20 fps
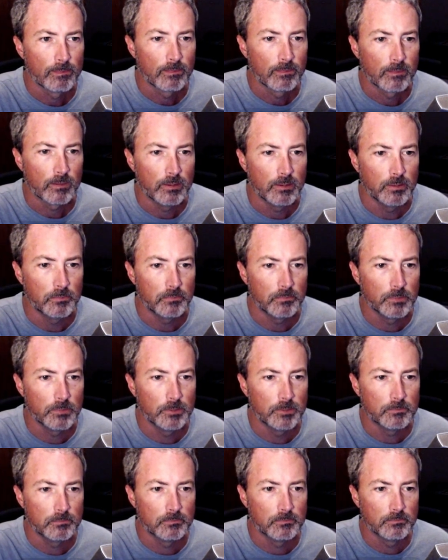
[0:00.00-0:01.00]
Yep.
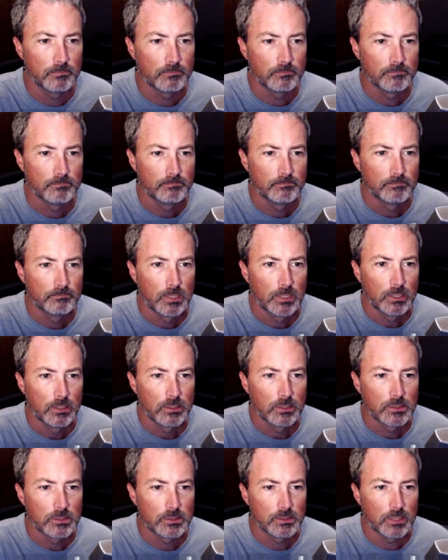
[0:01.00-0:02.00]

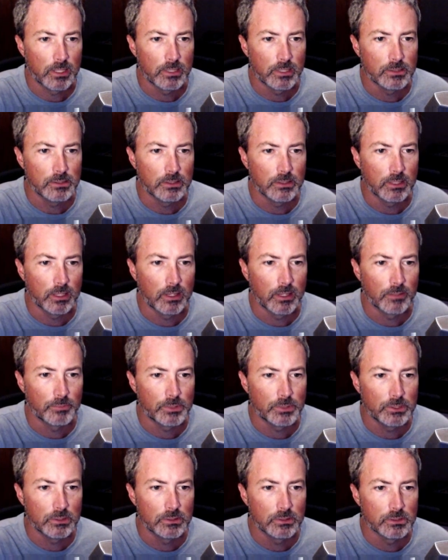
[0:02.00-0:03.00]
Sizing
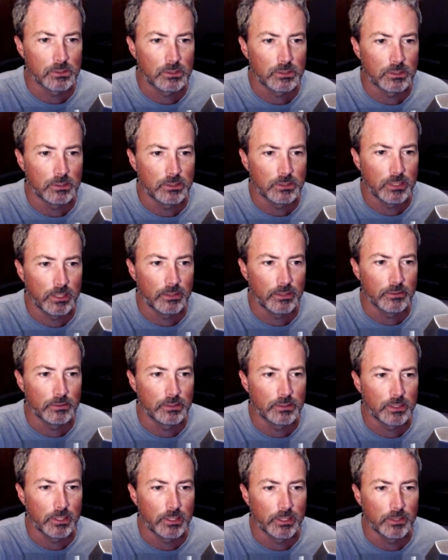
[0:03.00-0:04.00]
options, container
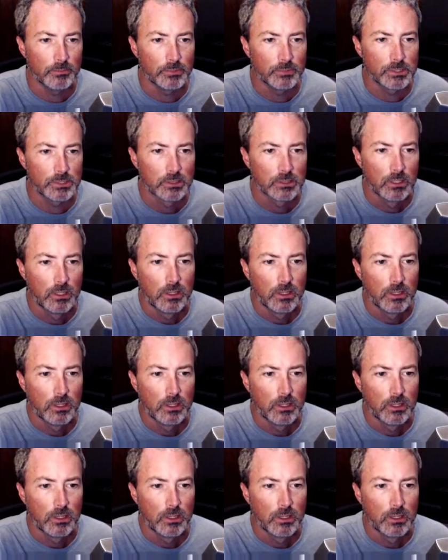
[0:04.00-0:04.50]
types.